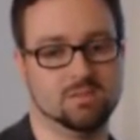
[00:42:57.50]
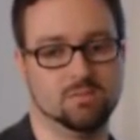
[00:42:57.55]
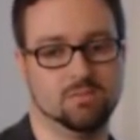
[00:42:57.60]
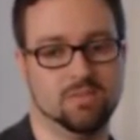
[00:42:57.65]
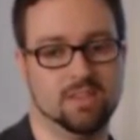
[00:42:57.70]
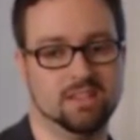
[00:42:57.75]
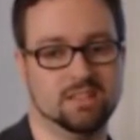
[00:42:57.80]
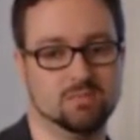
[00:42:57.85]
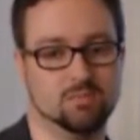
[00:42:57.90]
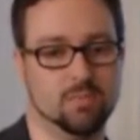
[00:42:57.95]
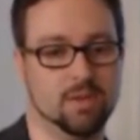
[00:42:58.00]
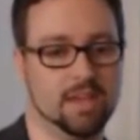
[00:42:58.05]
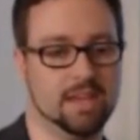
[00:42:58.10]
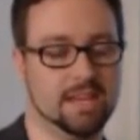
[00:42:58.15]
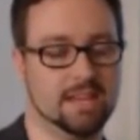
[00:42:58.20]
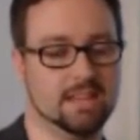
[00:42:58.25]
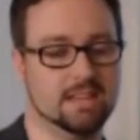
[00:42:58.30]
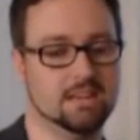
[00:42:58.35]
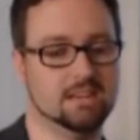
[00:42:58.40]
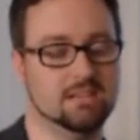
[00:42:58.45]
there's
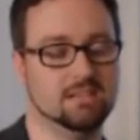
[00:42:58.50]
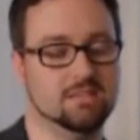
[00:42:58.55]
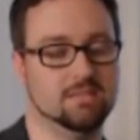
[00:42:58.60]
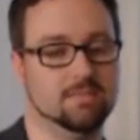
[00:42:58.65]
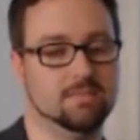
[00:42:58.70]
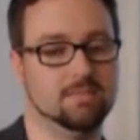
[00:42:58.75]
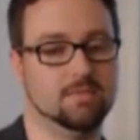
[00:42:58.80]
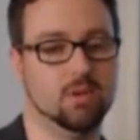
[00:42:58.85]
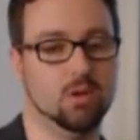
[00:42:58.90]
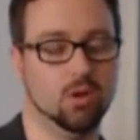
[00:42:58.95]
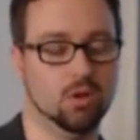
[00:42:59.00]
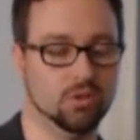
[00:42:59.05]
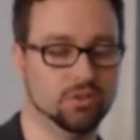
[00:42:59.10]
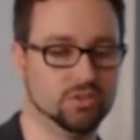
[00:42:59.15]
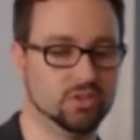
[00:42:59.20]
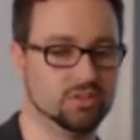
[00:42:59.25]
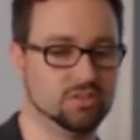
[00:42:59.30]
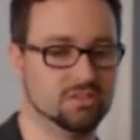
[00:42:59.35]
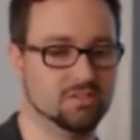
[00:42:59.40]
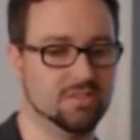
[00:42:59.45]
been all
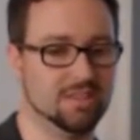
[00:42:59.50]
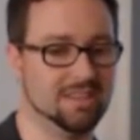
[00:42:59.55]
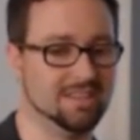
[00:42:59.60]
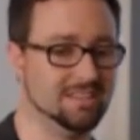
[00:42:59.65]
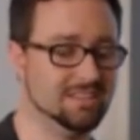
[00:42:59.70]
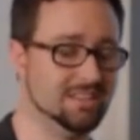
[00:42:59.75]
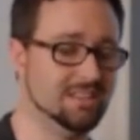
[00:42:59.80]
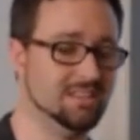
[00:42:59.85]
sorts of things.